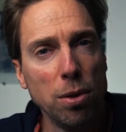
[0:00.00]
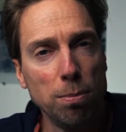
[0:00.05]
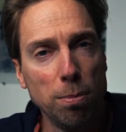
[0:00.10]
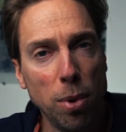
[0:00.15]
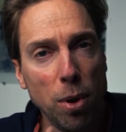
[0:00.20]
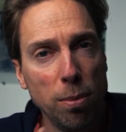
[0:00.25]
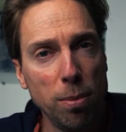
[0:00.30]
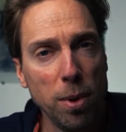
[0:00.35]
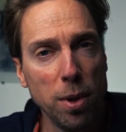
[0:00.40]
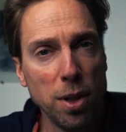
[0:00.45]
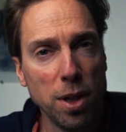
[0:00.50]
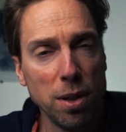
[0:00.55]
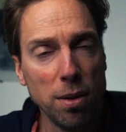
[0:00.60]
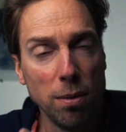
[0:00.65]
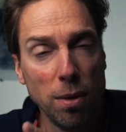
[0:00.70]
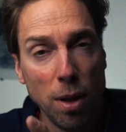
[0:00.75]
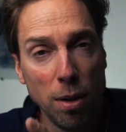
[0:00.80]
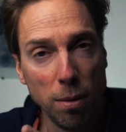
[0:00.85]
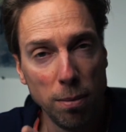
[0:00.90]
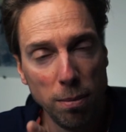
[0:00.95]

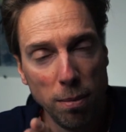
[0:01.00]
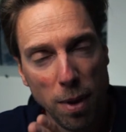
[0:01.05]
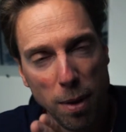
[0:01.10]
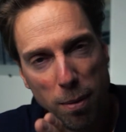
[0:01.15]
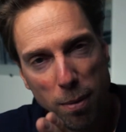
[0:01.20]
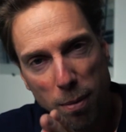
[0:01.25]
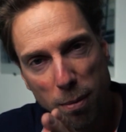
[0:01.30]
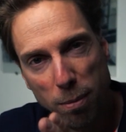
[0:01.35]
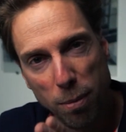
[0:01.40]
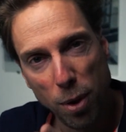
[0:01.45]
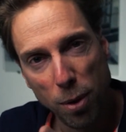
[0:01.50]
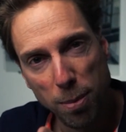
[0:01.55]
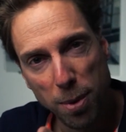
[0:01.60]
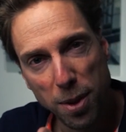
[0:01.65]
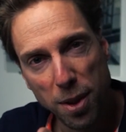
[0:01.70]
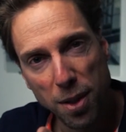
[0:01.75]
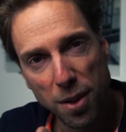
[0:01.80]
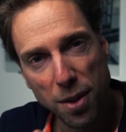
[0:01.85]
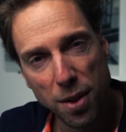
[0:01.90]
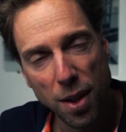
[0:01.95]

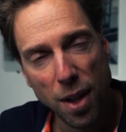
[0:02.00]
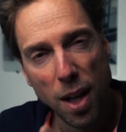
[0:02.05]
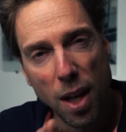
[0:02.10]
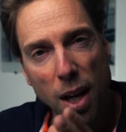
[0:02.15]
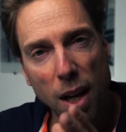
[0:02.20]
purposes,